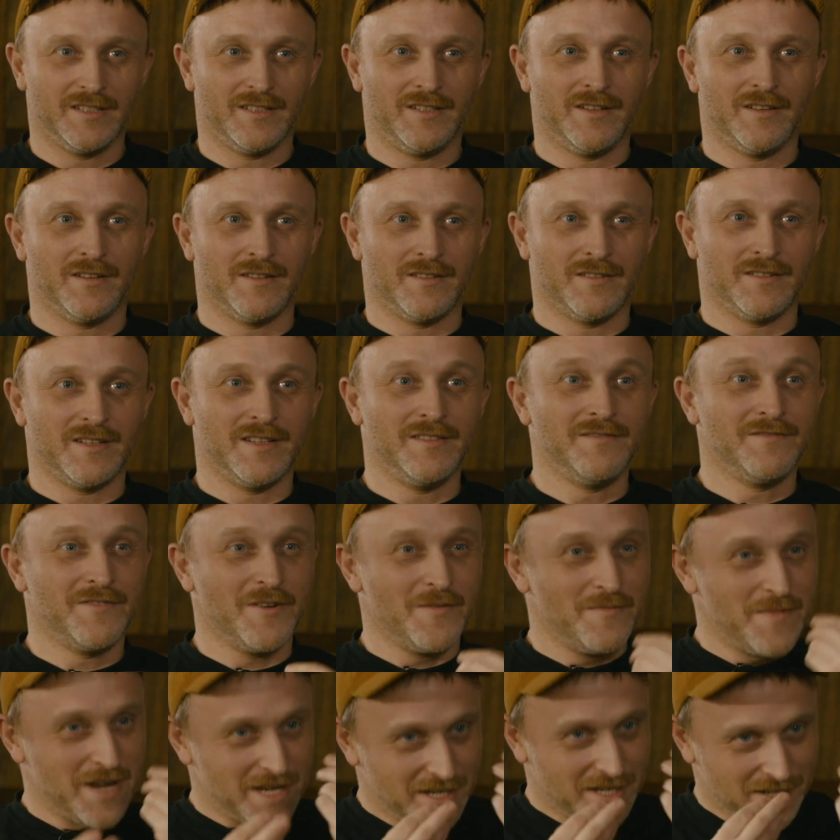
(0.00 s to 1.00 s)
the
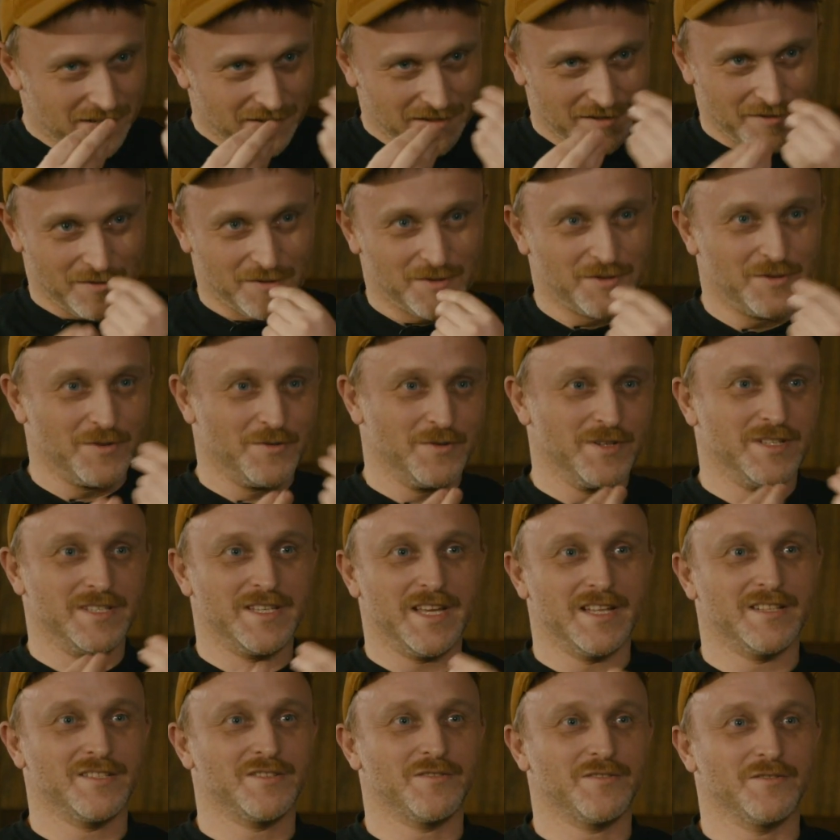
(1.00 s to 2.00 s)
information also
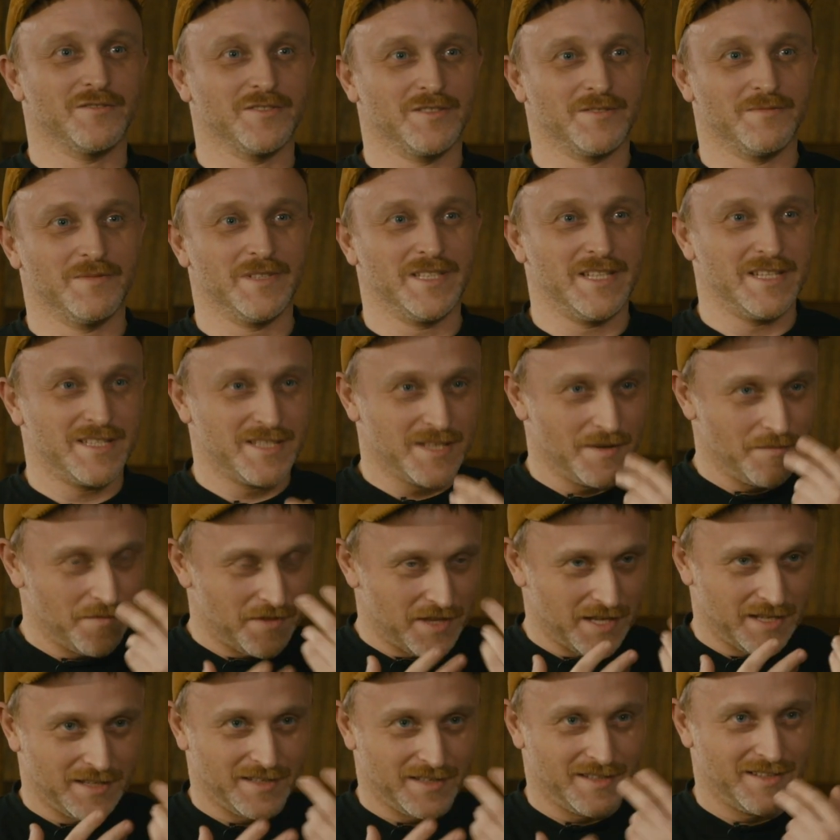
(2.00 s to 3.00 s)
gets transmitted,
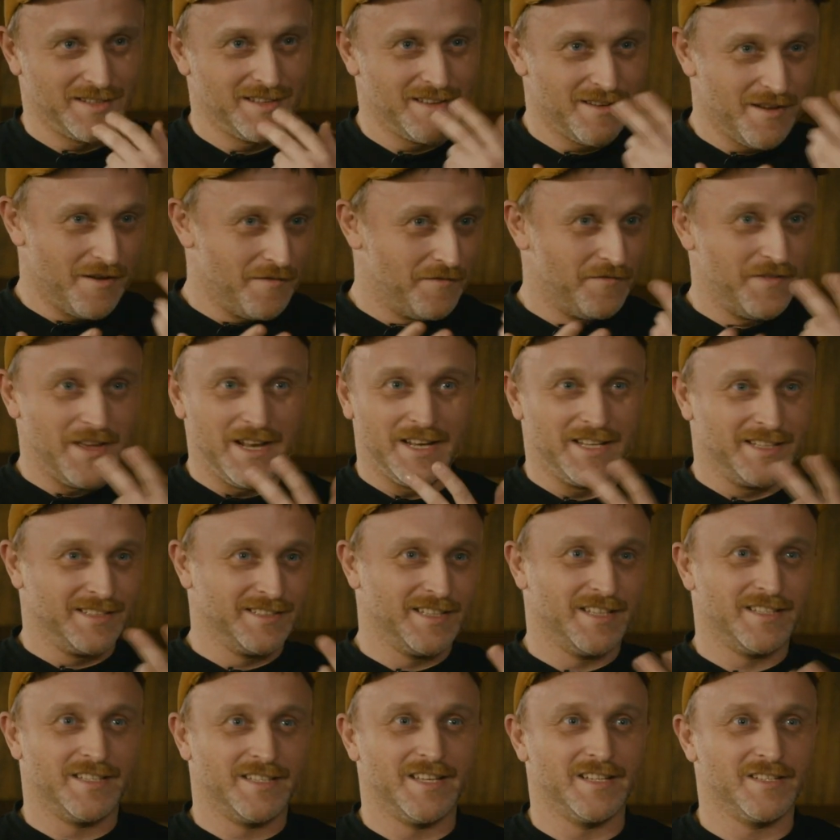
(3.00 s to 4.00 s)
something,
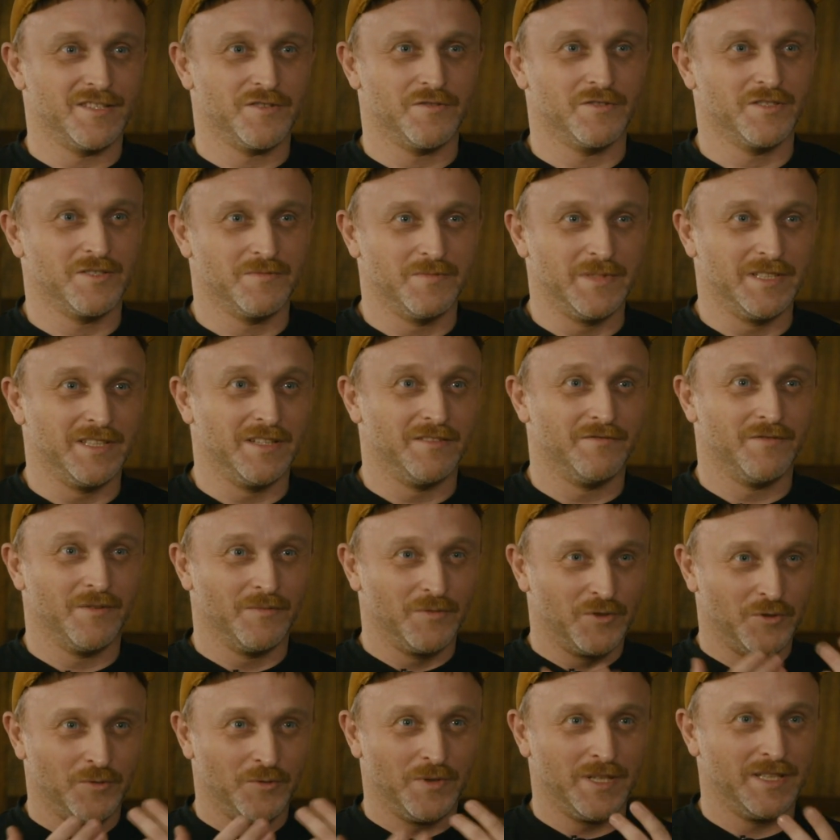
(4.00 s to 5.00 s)
feeling that gets transmitted
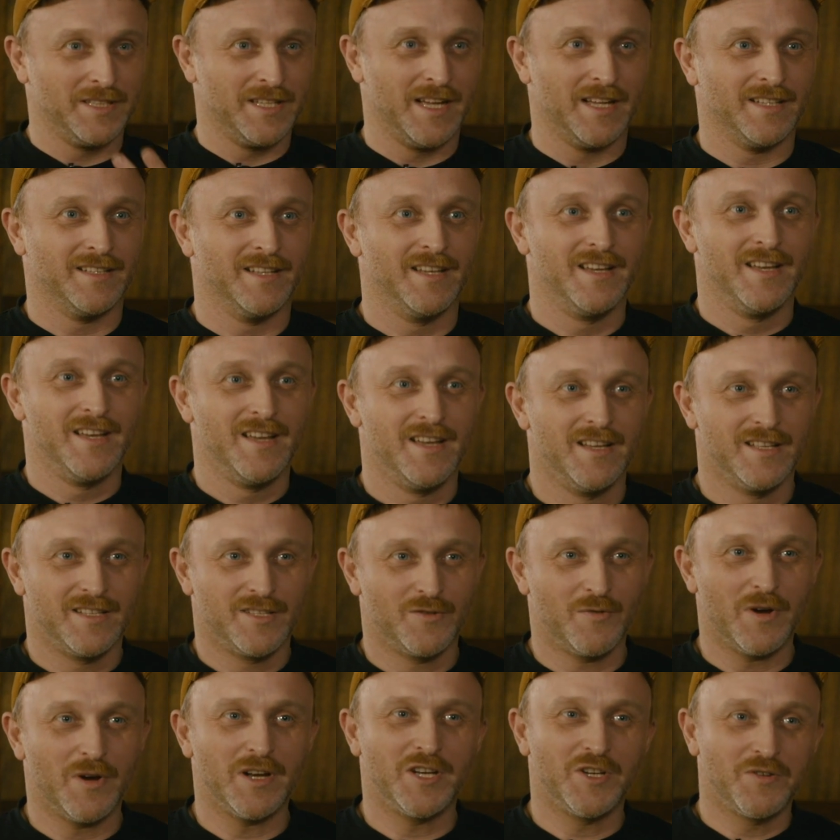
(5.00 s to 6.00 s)
from doing that.
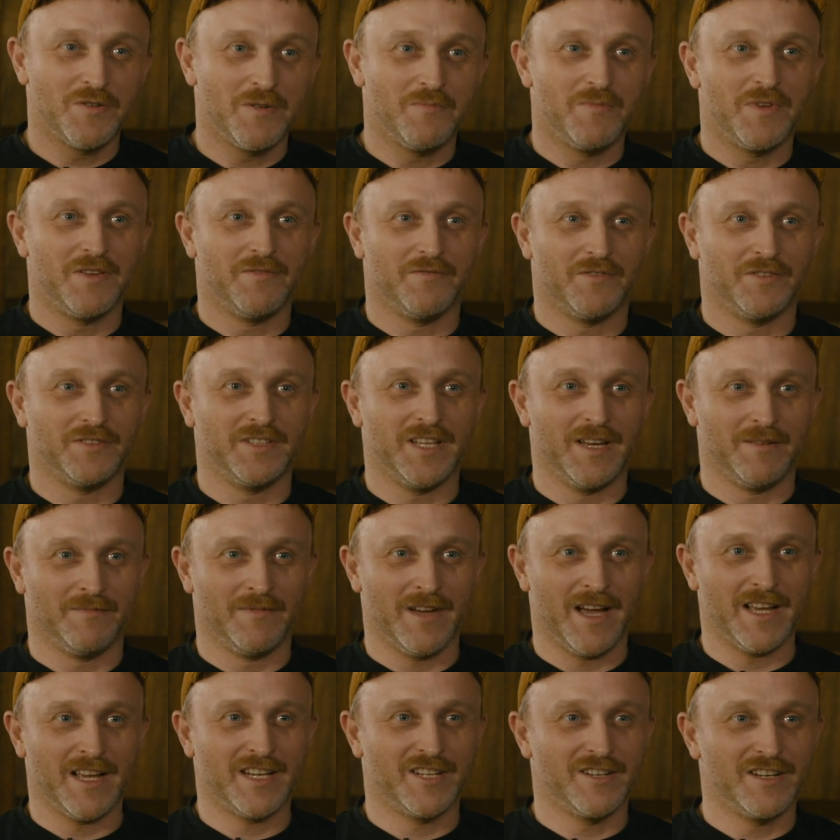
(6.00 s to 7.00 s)
It's quite trippy for
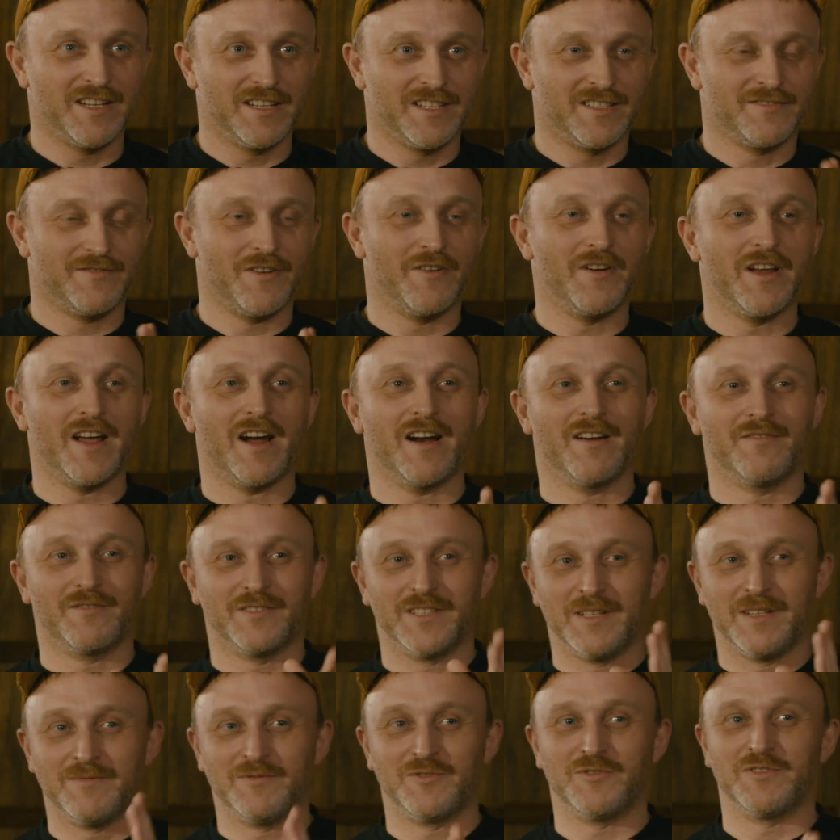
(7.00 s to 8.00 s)
them. Actually, it's very hard
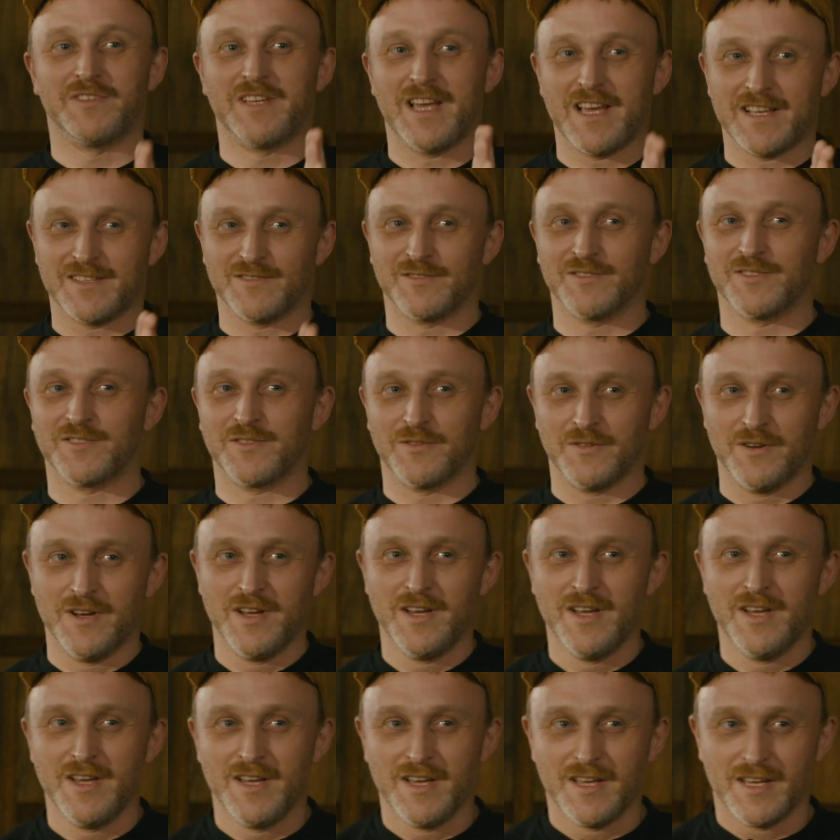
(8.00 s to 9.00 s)
for them to gaze also
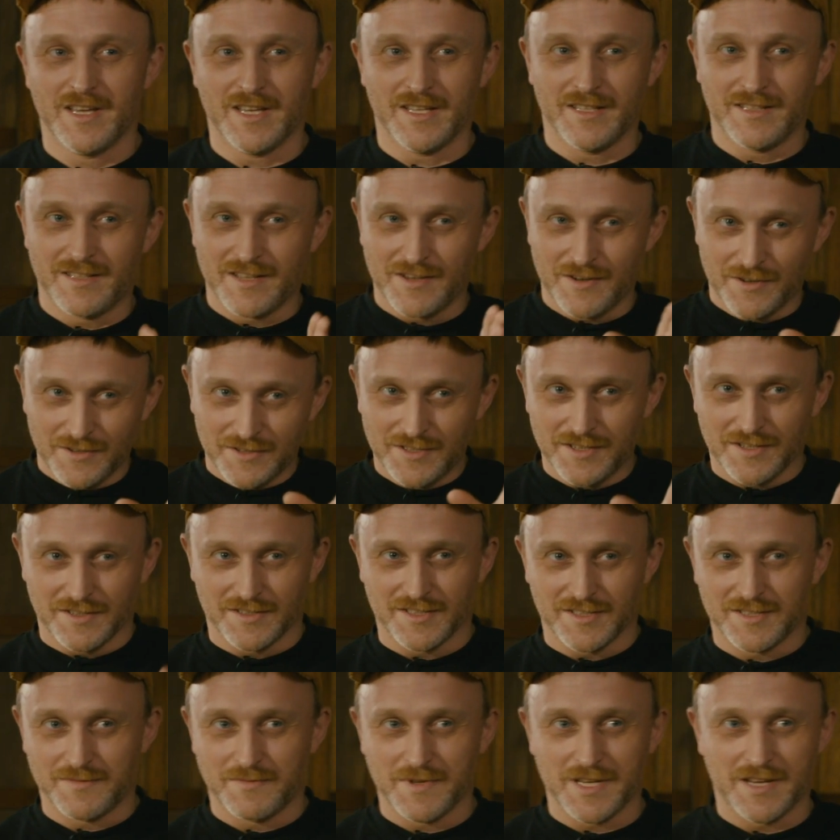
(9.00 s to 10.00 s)
in the
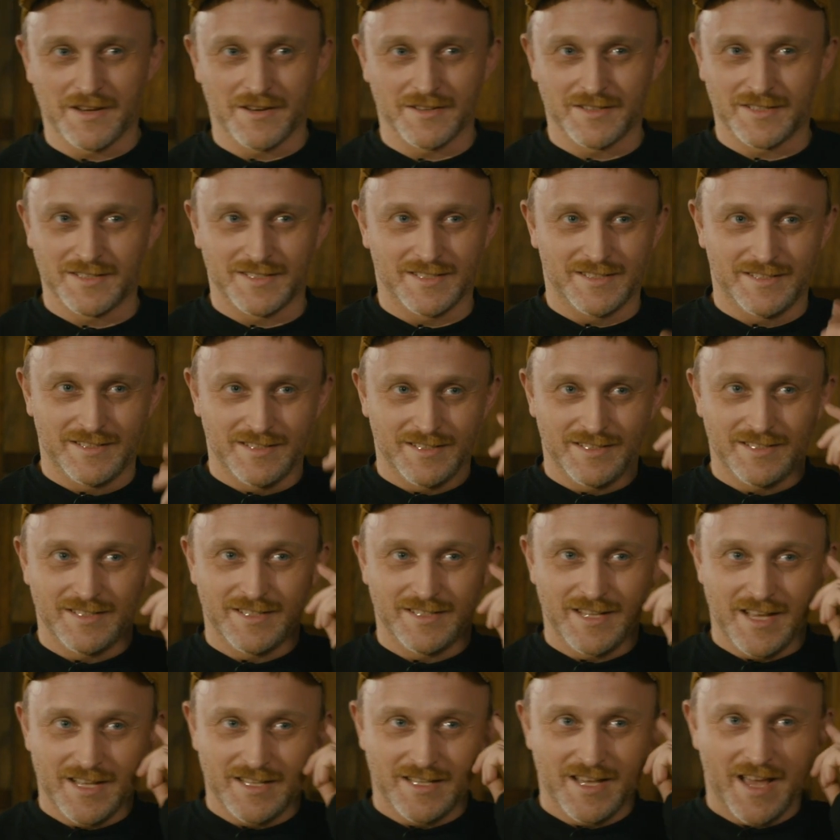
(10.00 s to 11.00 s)
audience because
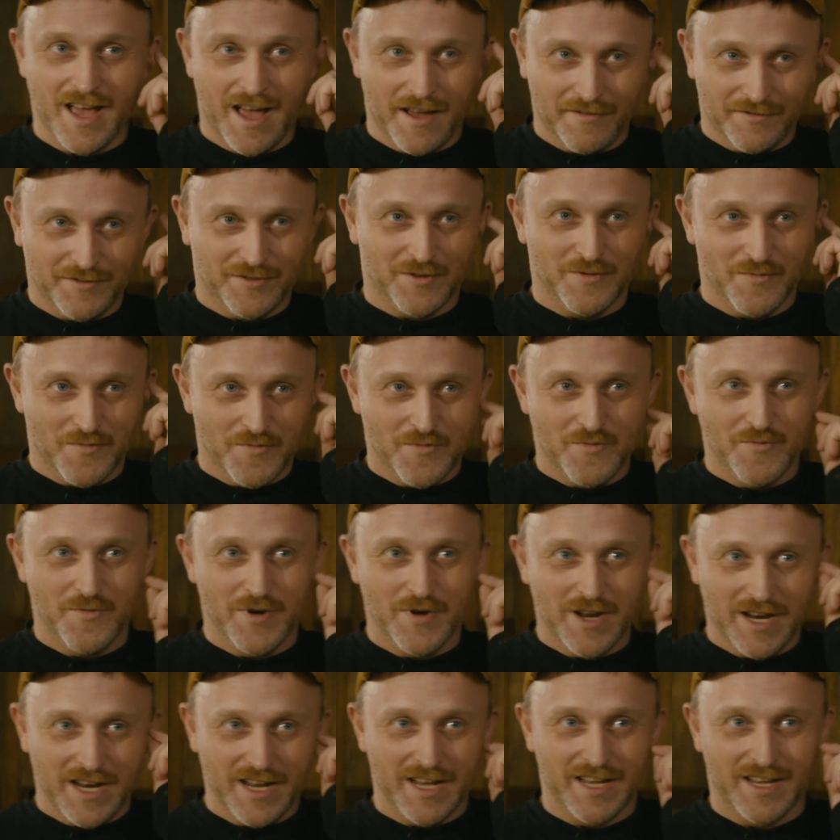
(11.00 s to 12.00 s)
they have to
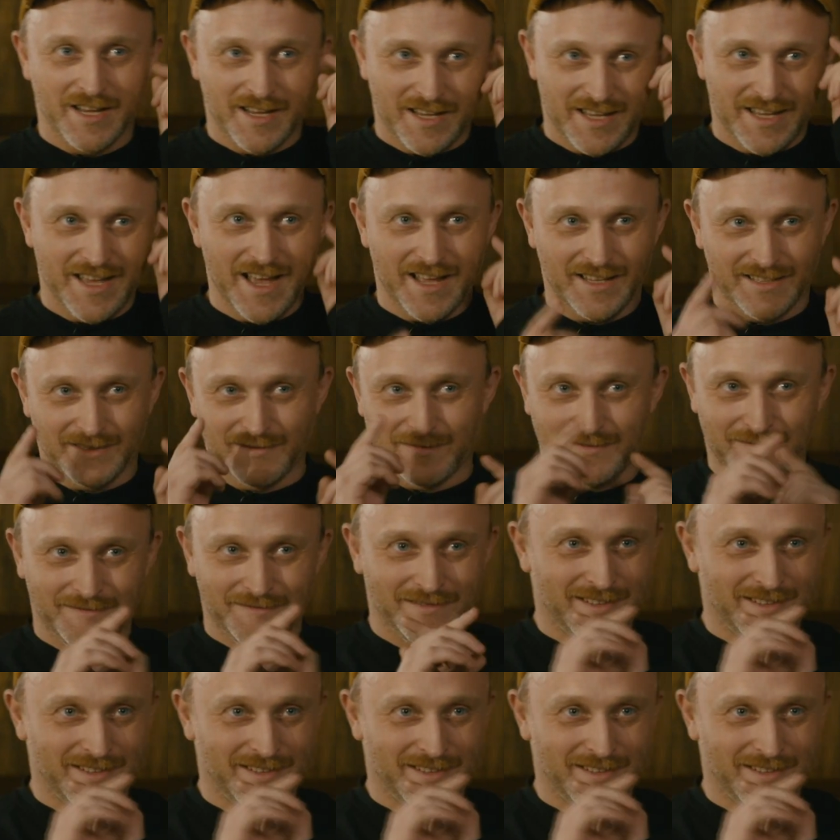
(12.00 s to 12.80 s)
really get